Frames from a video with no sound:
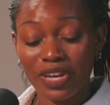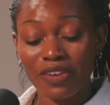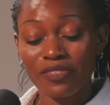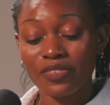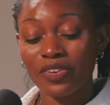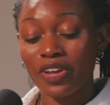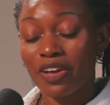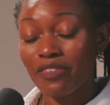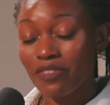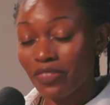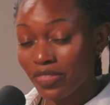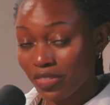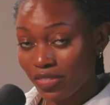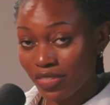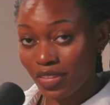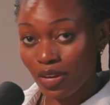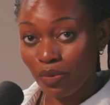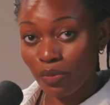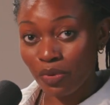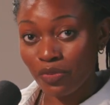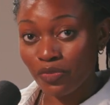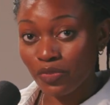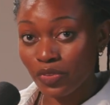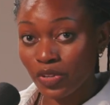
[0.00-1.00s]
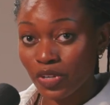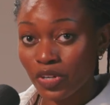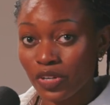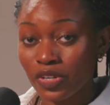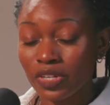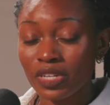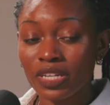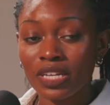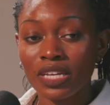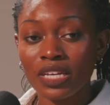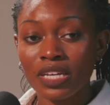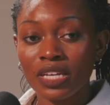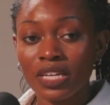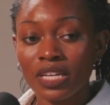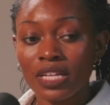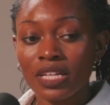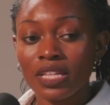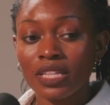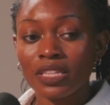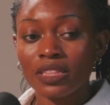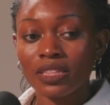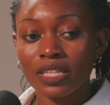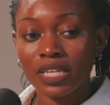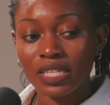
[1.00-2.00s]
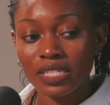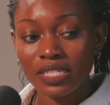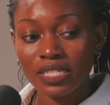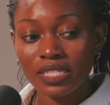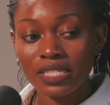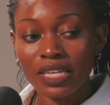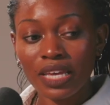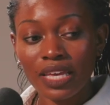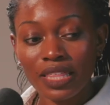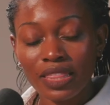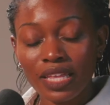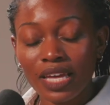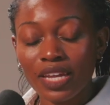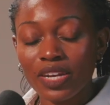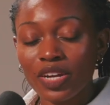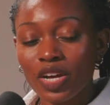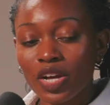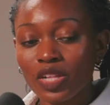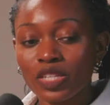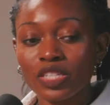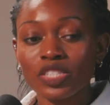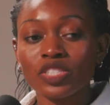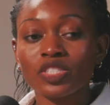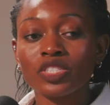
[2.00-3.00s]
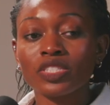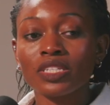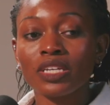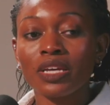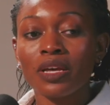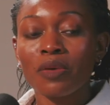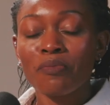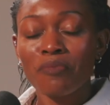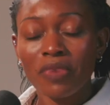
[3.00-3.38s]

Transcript: After everything that we've learned, let's take that knowledge,